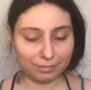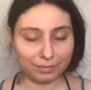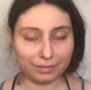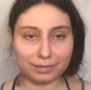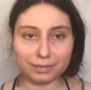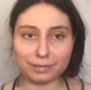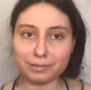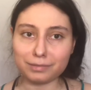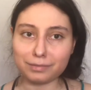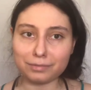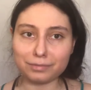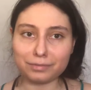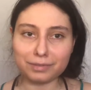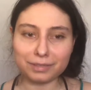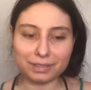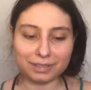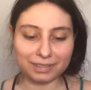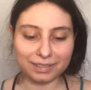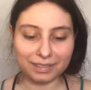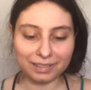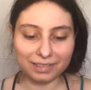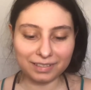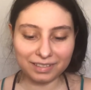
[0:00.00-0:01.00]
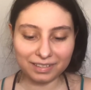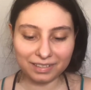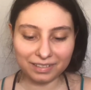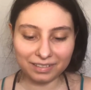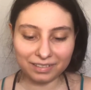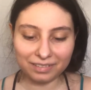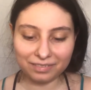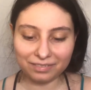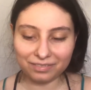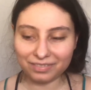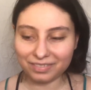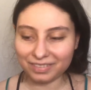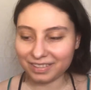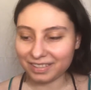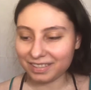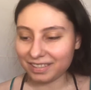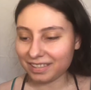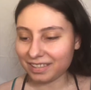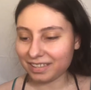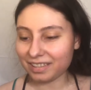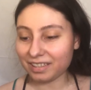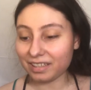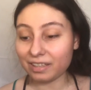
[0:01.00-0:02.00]
is so sensitive.
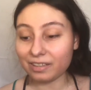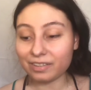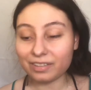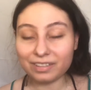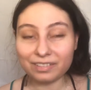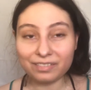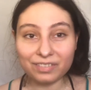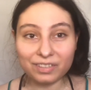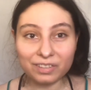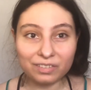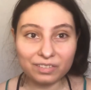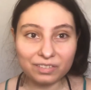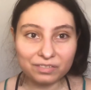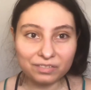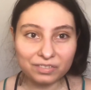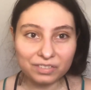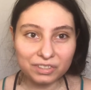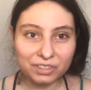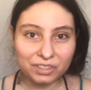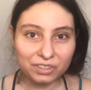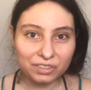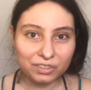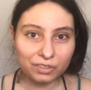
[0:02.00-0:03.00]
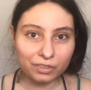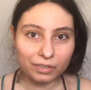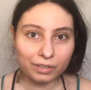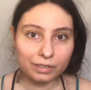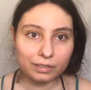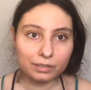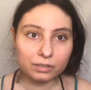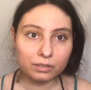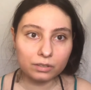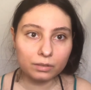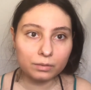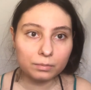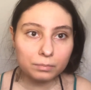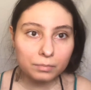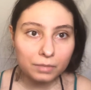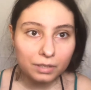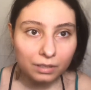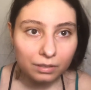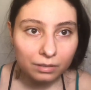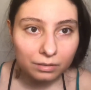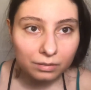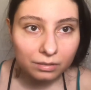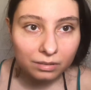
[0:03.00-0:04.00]
I don't even know if I should try it, so I'm
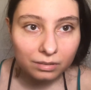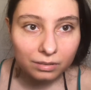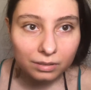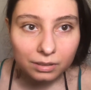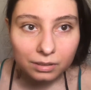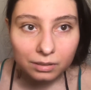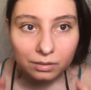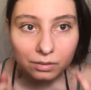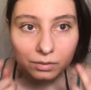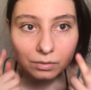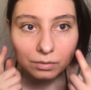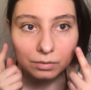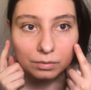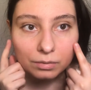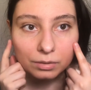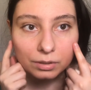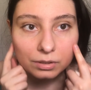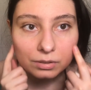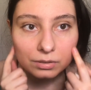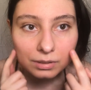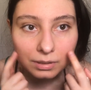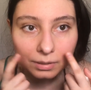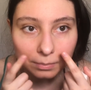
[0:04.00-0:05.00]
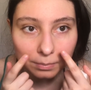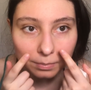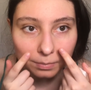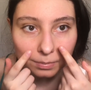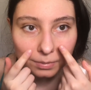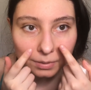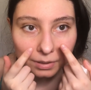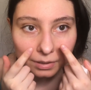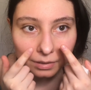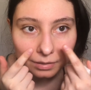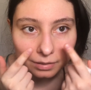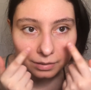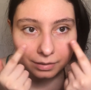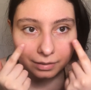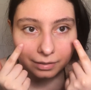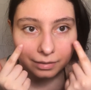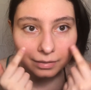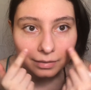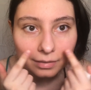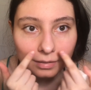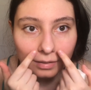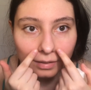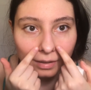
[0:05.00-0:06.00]
gonna still use it, but
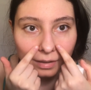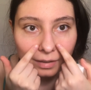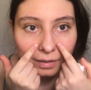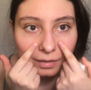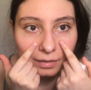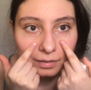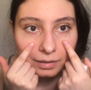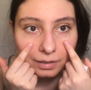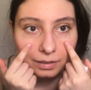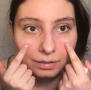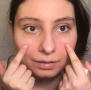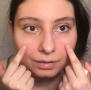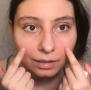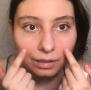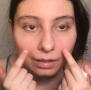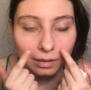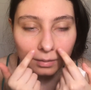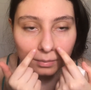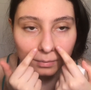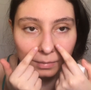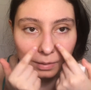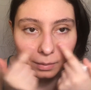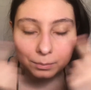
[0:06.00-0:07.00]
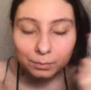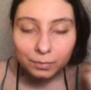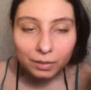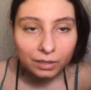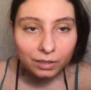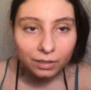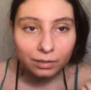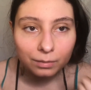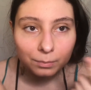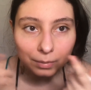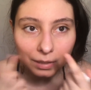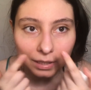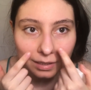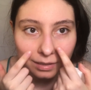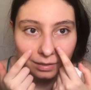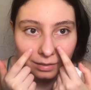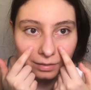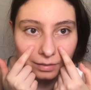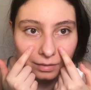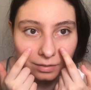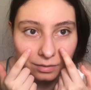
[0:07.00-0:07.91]
not, I'm not gonna apply it in